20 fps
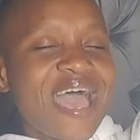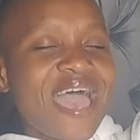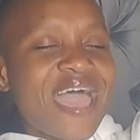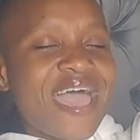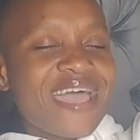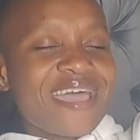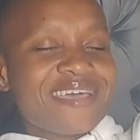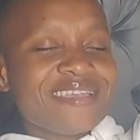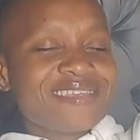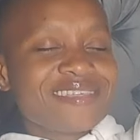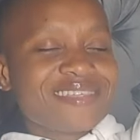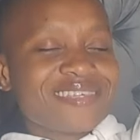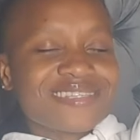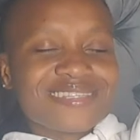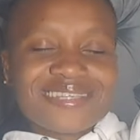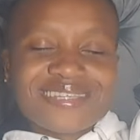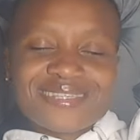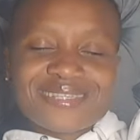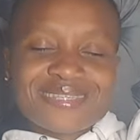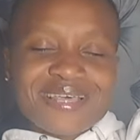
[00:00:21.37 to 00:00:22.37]
And
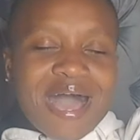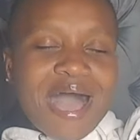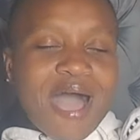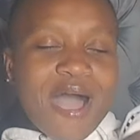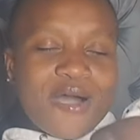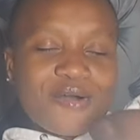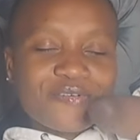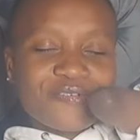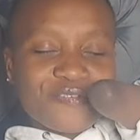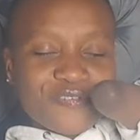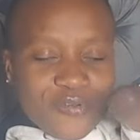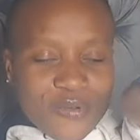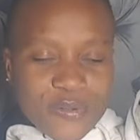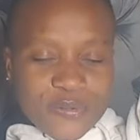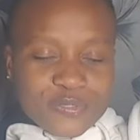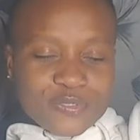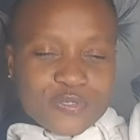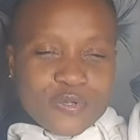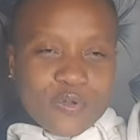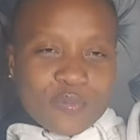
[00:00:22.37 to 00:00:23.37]
this is
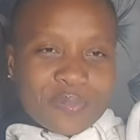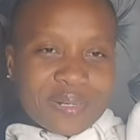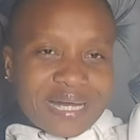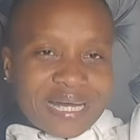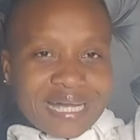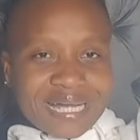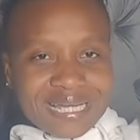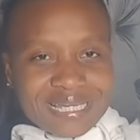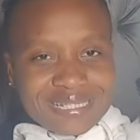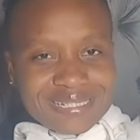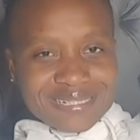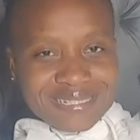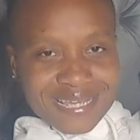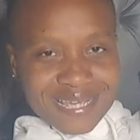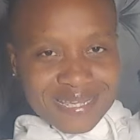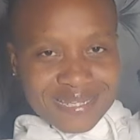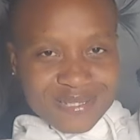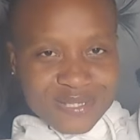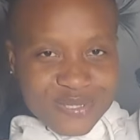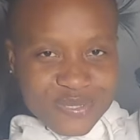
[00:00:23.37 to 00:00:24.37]
Vlogtober
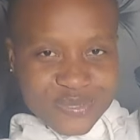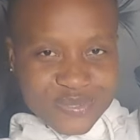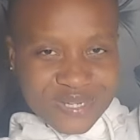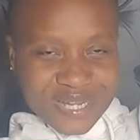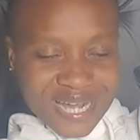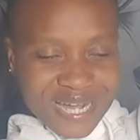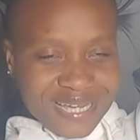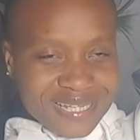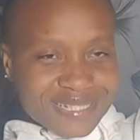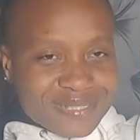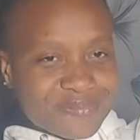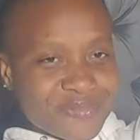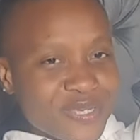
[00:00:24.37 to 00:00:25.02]
day 2, guys.